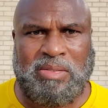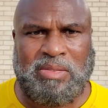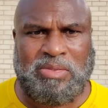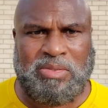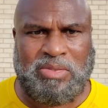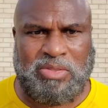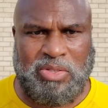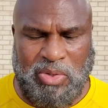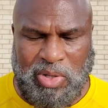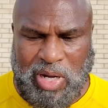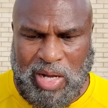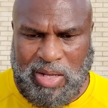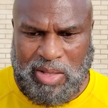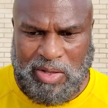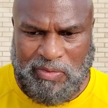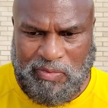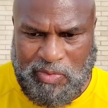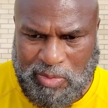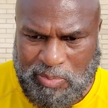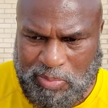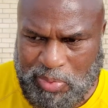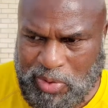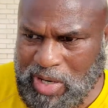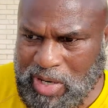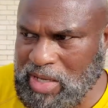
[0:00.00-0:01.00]
So I, if
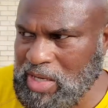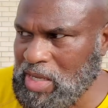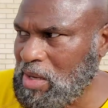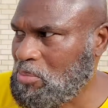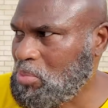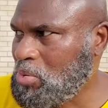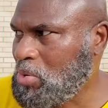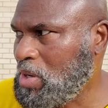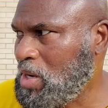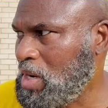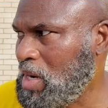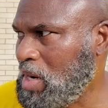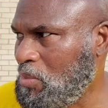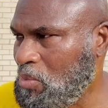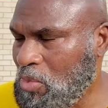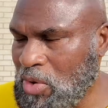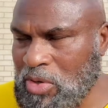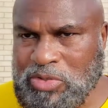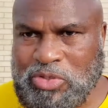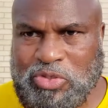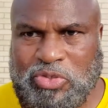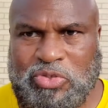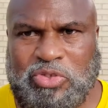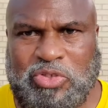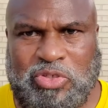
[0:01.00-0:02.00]
you pray that prayer, I
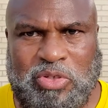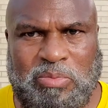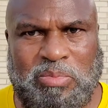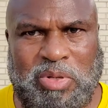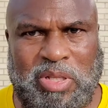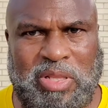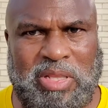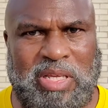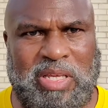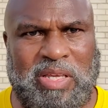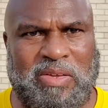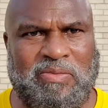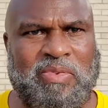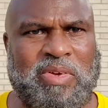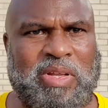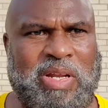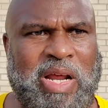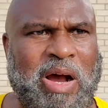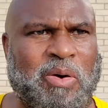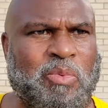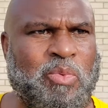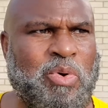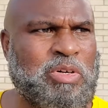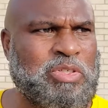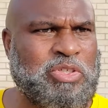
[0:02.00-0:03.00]
want you to believe it.
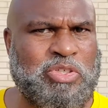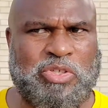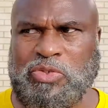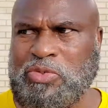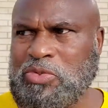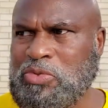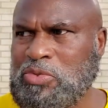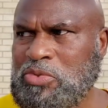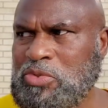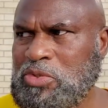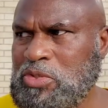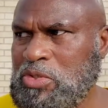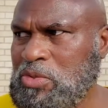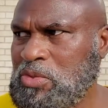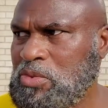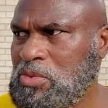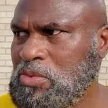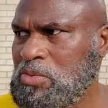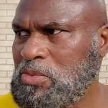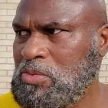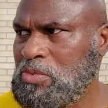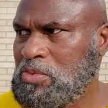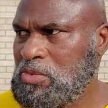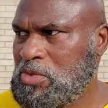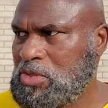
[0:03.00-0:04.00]
I want you
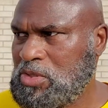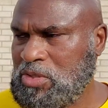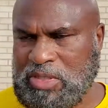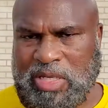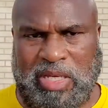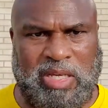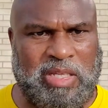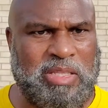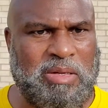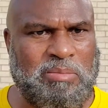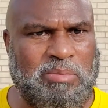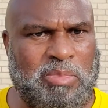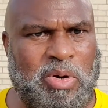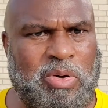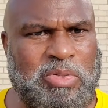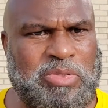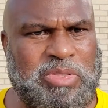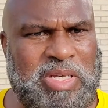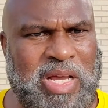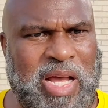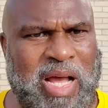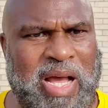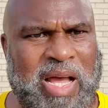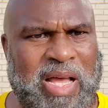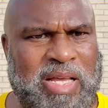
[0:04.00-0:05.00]
to seek the Most
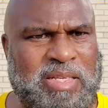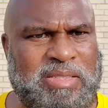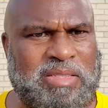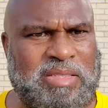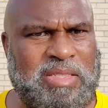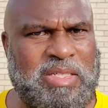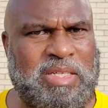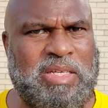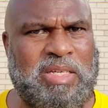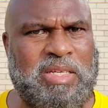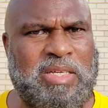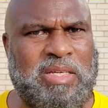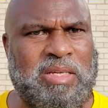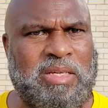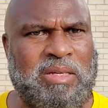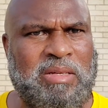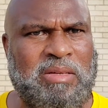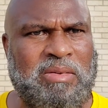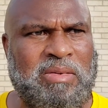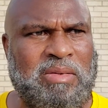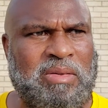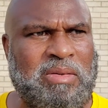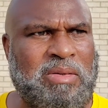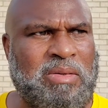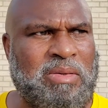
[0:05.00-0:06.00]
High and see
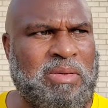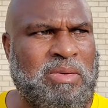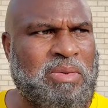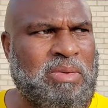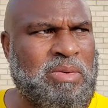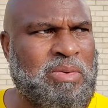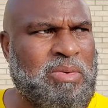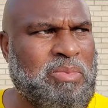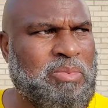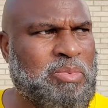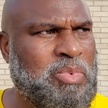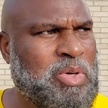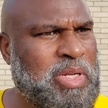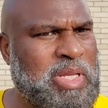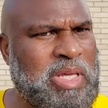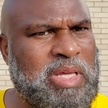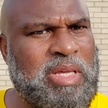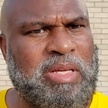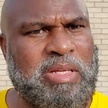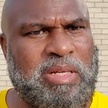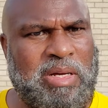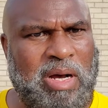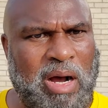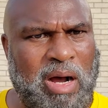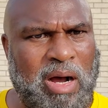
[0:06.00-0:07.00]
would he
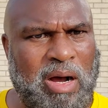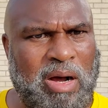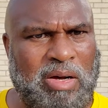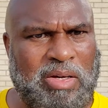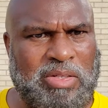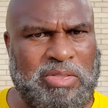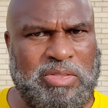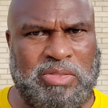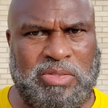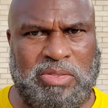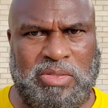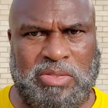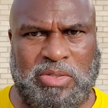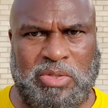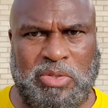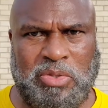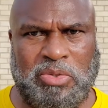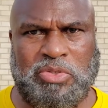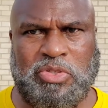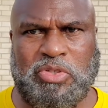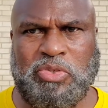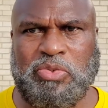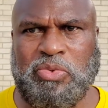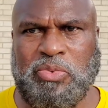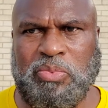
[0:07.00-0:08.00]
cause you
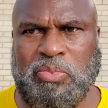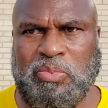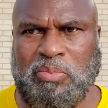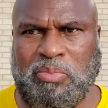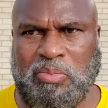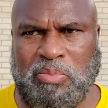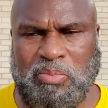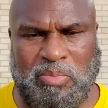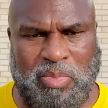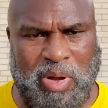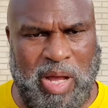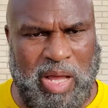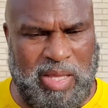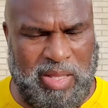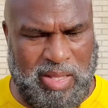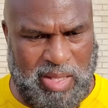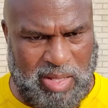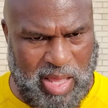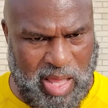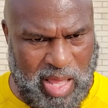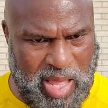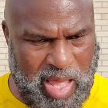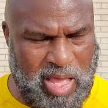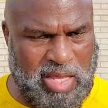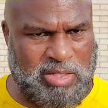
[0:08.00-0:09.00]
to might
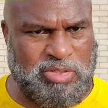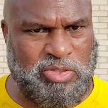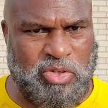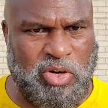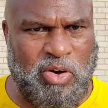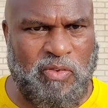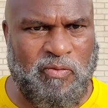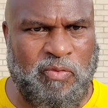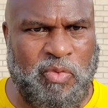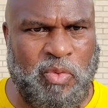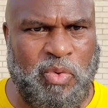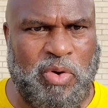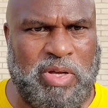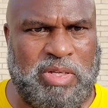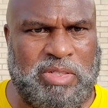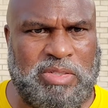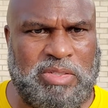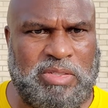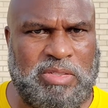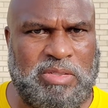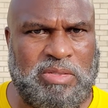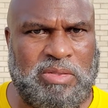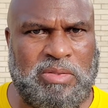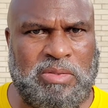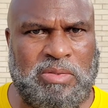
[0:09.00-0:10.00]
add your
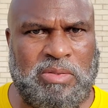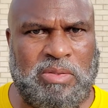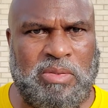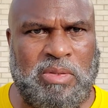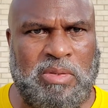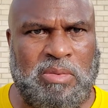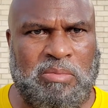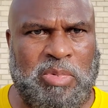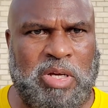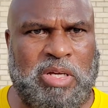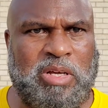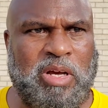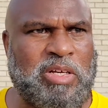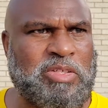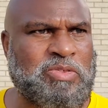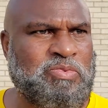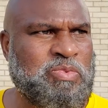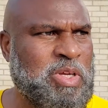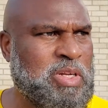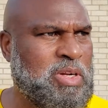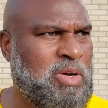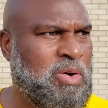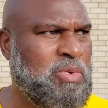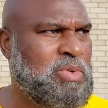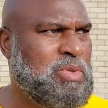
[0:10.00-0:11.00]
voice? Because
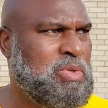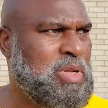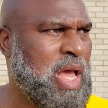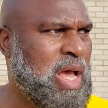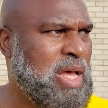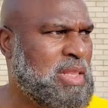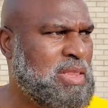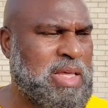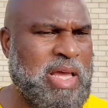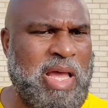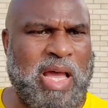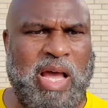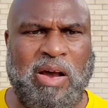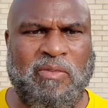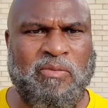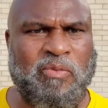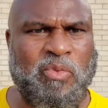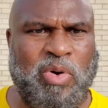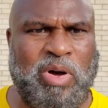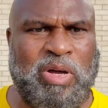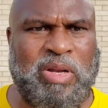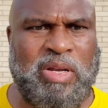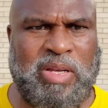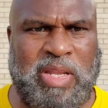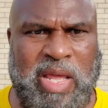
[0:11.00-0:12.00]
we don't have to have
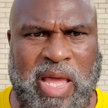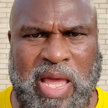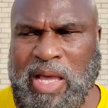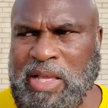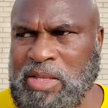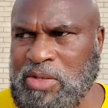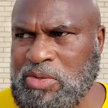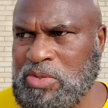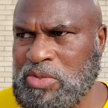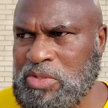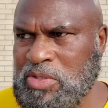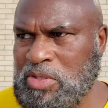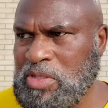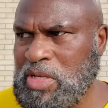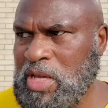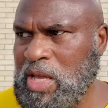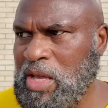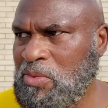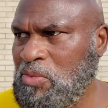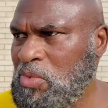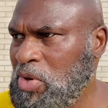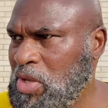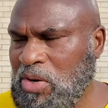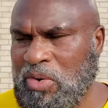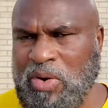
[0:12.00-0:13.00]
one Daniel
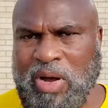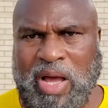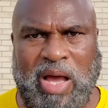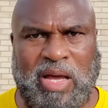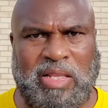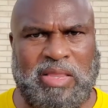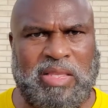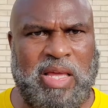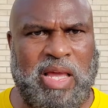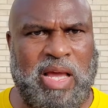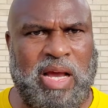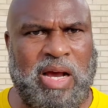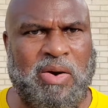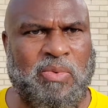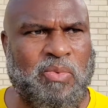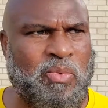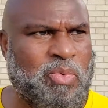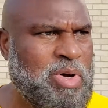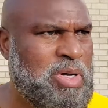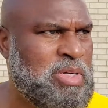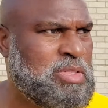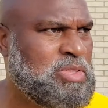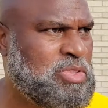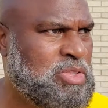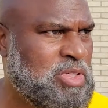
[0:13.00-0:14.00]
today. We don't have to have
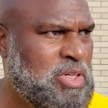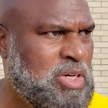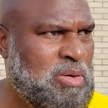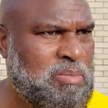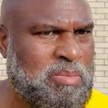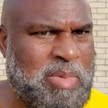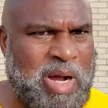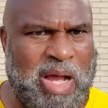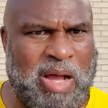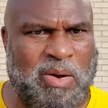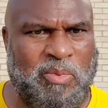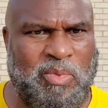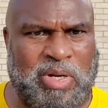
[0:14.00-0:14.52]
one Jeremiah.